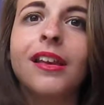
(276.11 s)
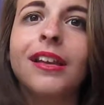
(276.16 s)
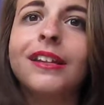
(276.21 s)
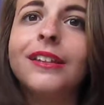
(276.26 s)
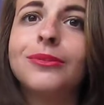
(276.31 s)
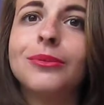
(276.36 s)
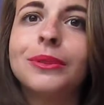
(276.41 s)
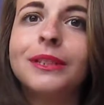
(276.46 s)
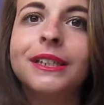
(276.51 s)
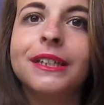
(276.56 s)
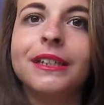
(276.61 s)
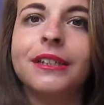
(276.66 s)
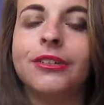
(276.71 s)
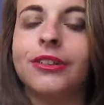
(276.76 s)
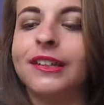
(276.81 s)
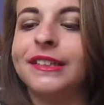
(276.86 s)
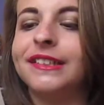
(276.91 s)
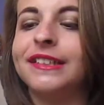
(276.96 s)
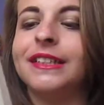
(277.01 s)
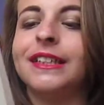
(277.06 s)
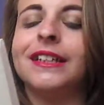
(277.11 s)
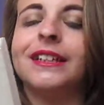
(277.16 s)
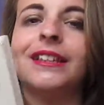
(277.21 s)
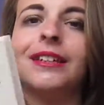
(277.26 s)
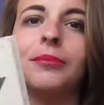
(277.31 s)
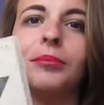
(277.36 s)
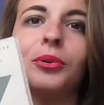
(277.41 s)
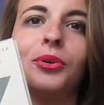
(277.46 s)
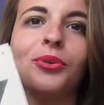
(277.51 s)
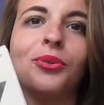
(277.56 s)
really interesting.
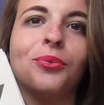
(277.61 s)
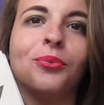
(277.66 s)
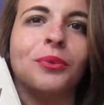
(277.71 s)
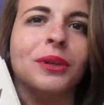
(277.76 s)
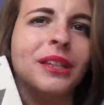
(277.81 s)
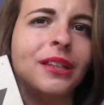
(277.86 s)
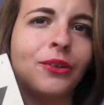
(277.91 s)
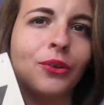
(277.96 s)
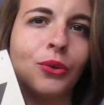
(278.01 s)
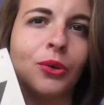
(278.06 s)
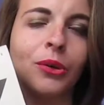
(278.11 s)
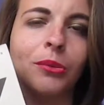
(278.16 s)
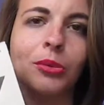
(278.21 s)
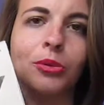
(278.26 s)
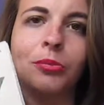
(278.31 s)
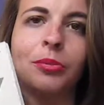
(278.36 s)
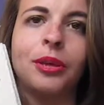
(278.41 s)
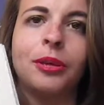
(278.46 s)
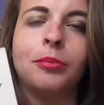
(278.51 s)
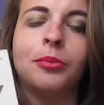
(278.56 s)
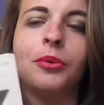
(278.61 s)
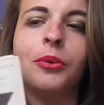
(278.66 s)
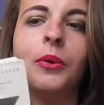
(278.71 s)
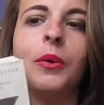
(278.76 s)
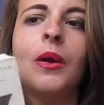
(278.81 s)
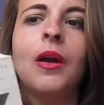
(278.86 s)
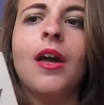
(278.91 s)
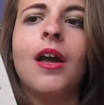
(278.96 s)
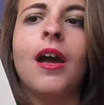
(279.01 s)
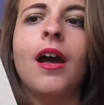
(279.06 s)
They're both really horrible
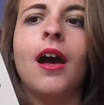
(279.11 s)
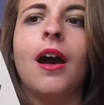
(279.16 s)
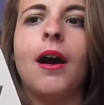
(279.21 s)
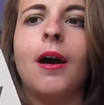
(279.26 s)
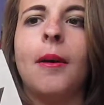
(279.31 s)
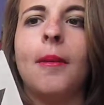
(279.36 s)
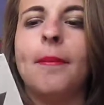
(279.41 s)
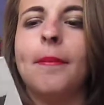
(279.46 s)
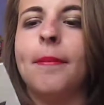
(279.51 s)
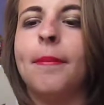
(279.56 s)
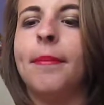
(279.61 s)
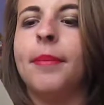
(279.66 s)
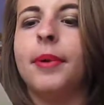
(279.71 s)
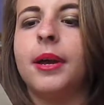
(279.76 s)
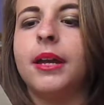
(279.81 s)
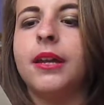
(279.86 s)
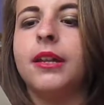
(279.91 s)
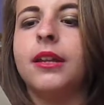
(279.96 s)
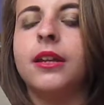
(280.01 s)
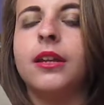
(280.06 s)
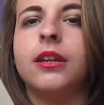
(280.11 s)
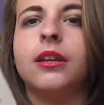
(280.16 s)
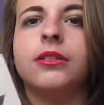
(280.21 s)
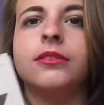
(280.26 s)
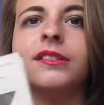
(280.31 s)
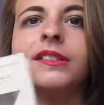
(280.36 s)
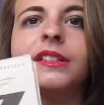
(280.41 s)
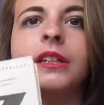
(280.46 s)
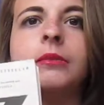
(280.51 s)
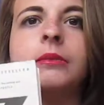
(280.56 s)
people, um, but, you
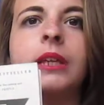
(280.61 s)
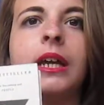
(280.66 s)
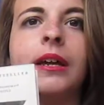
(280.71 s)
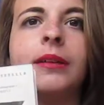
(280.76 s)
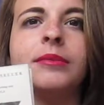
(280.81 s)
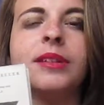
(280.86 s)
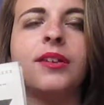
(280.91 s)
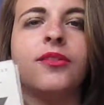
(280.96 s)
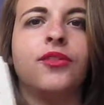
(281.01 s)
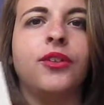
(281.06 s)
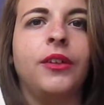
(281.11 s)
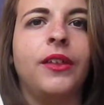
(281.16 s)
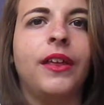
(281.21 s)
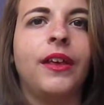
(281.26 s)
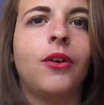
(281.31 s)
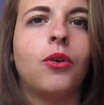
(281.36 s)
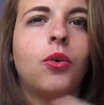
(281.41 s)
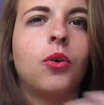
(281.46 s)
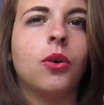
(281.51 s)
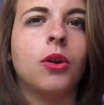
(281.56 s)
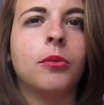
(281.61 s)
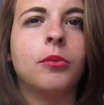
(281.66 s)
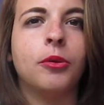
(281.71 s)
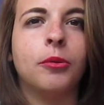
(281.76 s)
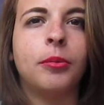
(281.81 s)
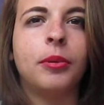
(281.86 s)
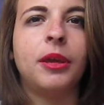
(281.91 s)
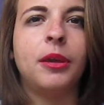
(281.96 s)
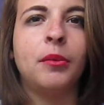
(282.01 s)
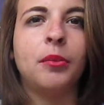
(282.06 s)
know, sometimes I feel like horrible
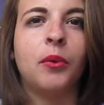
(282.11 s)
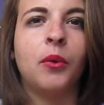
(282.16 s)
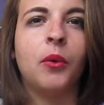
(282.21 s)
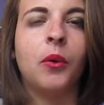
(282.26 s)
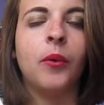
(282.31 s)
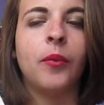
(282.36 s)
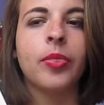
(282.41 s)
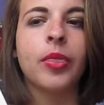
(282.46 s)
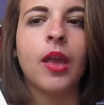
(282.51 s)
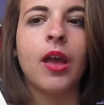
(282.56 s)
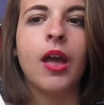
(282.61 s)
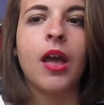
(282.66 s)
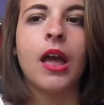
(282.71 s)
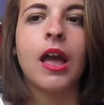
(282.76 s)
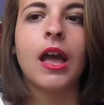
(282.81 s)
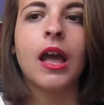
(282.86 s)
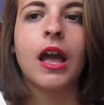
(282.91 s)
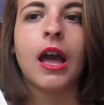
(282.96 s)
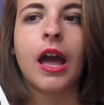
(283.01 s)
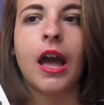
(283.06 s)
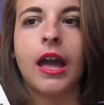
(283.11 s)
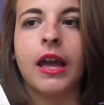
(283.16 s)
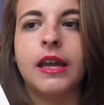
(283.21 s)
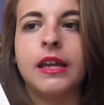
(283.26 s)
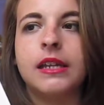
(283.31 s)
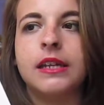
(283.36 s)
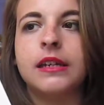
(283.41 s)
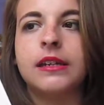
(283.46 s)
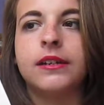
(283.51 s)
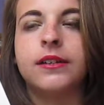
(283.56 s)
people
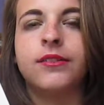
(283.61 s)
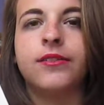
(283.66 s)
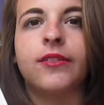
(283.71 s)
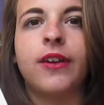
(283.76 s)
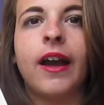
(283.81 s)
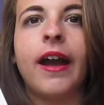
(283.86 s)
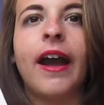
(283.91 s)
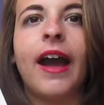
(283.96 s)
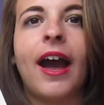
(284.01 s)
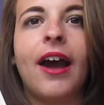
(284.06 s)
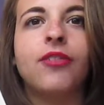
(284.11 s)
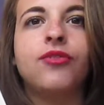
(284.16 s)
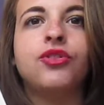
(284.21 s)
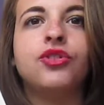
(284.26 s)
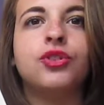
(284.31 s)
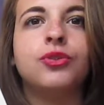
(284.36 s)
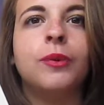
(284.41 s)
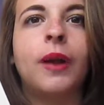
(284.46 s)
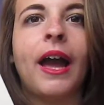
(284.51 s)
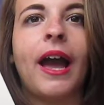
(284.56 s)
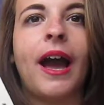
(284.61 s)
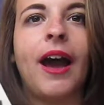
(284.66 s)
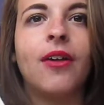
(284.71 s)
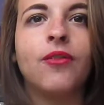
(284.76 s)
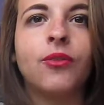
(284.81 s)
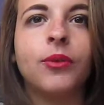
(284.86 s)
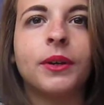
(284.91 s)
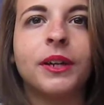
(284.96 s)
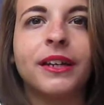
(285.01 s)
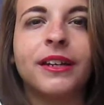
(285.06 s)
kind of have to
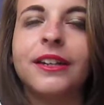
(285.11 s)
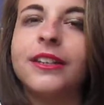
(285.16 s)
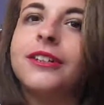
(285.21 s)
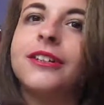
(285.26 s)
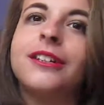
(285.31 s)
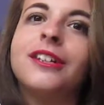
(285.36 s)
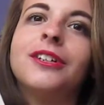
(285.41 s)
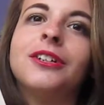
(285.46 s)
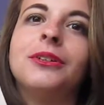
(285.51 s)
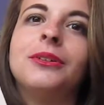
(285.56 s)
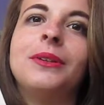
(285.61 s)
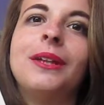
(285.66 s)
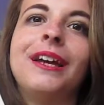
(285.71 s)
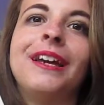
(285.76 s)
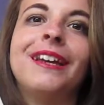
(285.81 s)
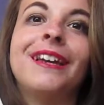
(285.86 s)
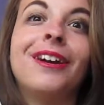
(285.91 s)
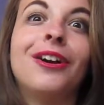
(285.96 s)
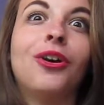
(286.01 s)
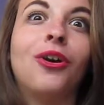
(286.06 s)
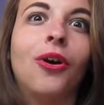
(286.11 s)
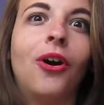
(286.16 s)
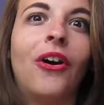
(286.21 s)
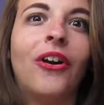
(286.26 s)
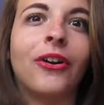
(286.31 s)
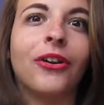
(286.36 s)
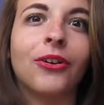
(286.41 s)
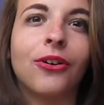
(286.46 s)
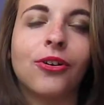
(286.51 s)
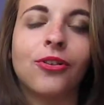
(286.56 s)
have one another, you know, like
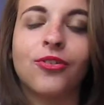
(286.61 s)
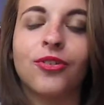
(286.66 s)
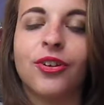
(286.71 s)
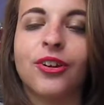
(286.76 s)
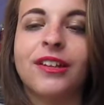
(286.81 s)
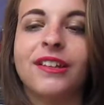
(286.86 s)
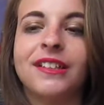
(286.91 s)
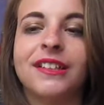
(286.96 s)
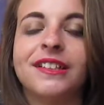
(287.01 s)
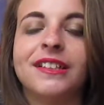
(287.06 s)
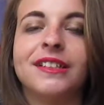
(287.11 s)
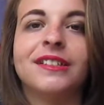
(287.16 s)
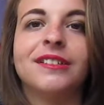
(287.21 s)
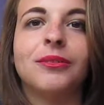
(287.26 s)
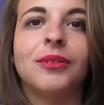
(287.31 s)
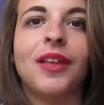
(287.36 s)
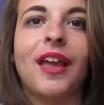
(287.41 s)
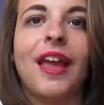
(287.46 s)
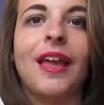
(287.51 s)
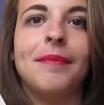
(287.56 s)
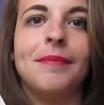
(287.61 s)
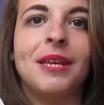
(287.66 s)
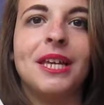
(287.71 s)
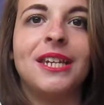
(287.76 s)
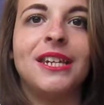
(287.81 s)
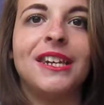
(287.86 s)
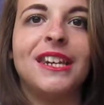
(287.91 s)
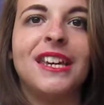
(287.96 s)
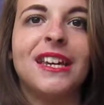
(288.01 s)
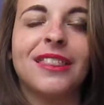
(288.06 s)
Gone Girl, for instance, with Amy
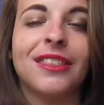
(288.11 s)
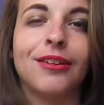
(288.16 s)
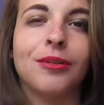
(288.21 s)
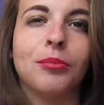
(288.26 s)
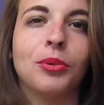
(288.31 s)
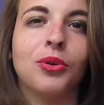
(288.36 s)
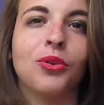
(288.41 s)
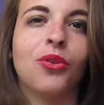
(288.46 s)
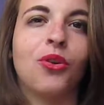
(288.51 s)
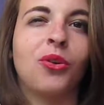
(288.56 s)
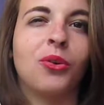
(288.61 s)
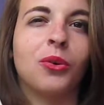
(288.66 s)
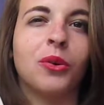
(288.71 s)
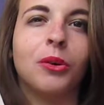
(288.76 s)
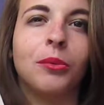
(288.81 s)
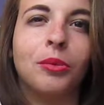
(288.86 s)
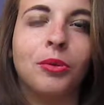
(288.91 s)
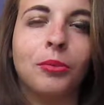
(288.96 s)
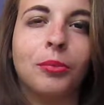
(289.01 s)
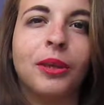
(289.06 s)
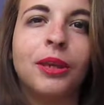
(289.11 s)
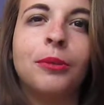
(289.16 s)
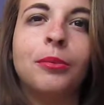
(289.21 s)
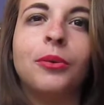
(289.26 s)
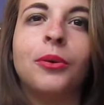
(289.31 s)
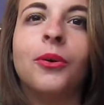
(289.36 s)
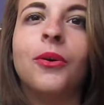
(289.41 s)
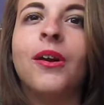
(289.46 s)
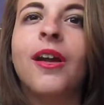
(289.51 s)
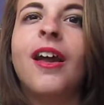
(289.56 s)
and Nick. They're both horrible
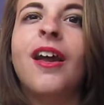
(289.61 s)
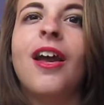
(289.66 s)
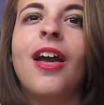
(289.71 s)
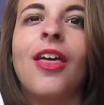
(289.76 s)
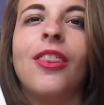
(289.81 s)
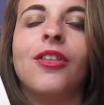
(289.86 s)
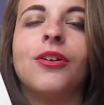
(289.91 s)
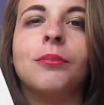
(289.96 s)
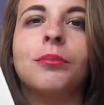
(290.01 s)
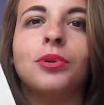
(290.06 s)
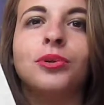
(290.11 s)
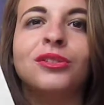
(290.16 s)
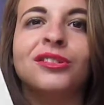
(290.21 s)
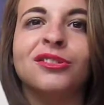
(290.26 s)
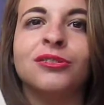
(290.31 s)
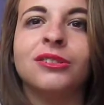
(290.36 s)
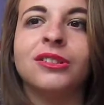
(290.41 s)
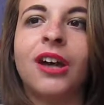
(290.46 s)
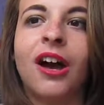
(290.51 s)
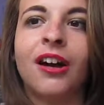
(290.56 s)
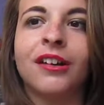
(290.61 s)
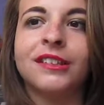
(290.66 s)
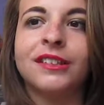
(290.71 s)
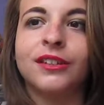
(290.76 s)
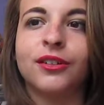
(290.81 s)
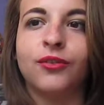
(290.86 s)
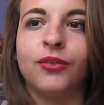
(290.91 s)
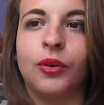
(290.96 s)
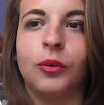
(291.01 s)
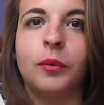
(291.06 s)
people, and they're both so
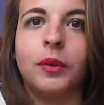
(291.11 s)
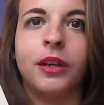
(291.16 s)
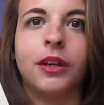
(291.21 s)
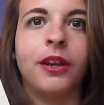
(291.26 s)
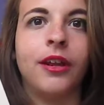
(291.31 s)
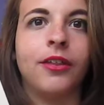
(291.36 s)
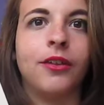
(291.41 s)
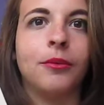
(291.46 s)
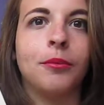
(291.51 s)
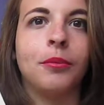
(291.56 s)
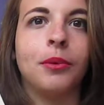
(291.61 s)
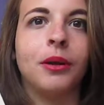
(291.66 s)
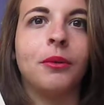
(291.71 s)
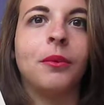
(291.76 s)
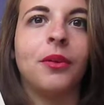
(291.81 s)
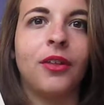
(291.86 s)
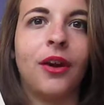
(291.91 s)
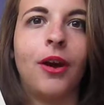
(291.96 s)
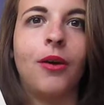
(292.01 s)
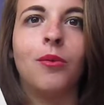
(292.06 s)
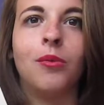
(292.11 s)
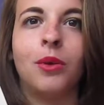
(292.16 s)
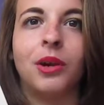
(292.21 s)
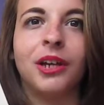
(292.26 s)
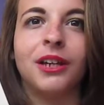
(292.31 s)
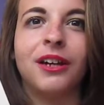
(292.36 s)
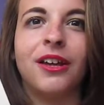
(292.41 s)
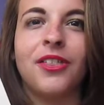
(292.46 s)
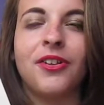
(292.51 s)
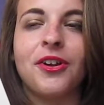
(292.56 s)
toxic for one another, but without one
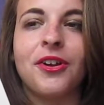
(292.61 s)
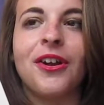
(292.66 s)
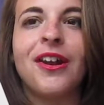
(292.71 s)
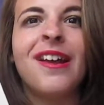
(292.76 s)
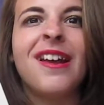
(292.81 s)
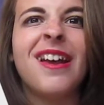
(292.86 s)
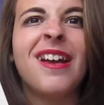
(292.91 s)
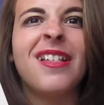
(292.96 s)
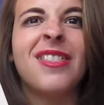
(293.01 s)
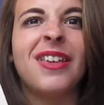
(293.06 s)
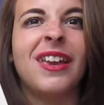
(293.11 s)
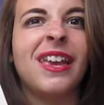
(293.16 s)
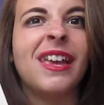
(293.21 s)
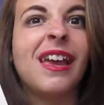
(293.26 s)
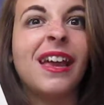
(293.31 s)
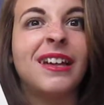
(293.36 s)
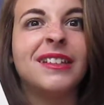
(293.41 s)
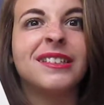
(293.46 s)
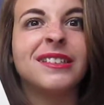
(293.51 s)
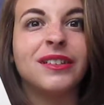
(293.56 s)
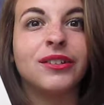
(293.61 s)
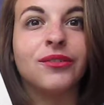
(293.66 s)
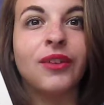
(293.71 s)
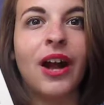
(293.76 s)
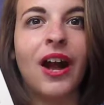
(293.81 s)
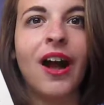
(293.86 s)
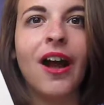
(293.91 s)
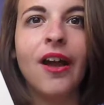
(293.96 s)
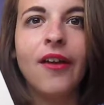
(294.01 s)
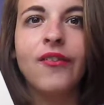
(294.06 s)
another, they can't
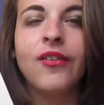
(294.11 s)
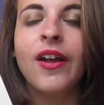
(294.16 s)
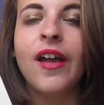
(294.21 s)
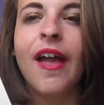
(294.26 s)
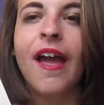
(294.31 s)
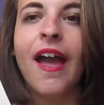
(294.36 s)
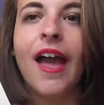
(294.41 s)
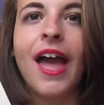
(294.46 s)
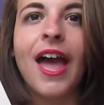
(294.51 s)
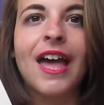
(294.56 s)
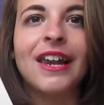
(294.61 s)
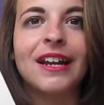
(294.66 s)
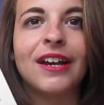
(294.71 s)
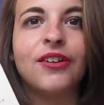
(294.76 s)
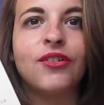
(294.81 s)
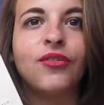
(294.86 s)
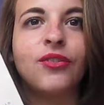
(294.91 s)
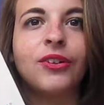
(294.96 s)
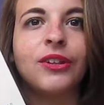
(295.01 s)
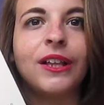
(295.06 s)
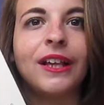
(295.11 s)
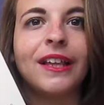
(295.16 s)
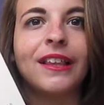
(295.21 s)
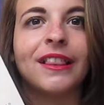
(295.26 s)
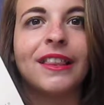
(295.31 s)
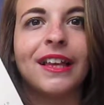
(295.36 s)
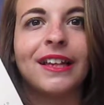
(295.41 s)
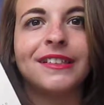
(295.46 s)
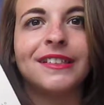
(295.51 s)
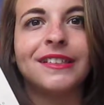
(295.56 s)
survive, and I feel like
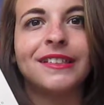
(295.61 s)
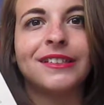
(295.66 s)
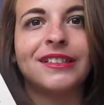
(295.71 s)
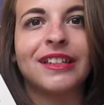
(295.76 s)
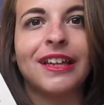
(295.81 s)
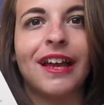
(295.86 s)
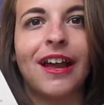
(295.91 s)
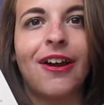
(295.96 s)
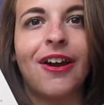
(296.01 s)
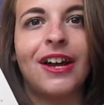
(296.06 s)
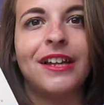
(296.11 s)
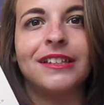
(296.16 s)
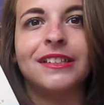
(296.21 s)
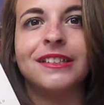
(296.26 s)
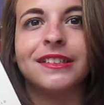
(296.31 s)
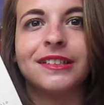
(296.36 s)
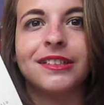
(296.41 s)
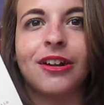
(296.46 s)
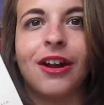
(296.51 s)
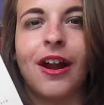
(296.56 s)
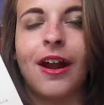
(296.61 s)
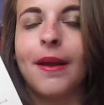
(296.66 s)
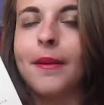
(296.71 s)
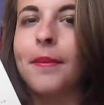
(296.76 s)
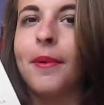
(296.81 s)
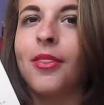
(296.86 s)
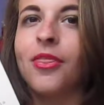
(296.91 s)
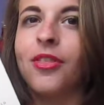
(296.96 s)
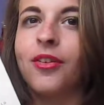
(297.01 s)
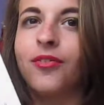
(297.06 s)
that's how I
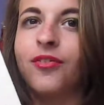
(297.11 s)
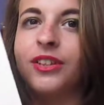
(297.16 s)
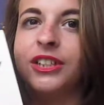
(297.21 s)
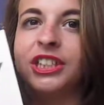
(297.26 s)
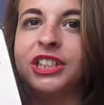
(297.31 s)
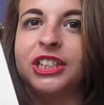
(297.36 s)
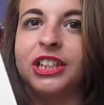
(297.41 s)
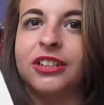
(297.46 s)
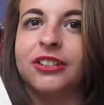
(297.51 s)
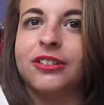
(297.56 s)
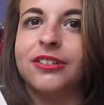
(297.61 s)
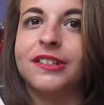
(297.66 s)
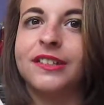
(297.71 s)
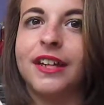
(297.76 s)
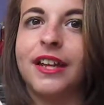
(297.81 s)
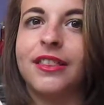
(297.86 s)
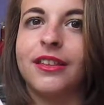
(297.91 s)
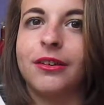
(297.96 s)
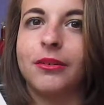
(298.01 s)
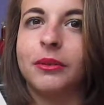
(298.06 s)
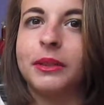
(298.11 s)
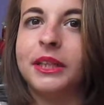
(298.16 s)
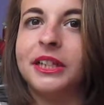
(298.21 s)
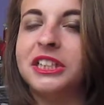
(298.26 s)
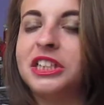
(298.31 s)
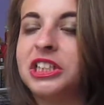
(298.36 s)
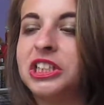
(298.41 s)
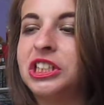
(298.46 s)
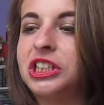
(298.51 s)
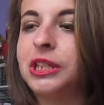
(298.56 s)
describe the Fitzgeralds and their
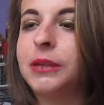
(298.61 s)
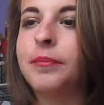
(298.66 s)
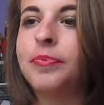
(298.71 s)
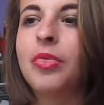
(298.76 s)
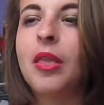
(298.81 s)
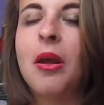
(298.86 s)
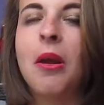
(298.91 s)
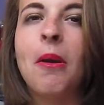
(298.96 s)
relationship.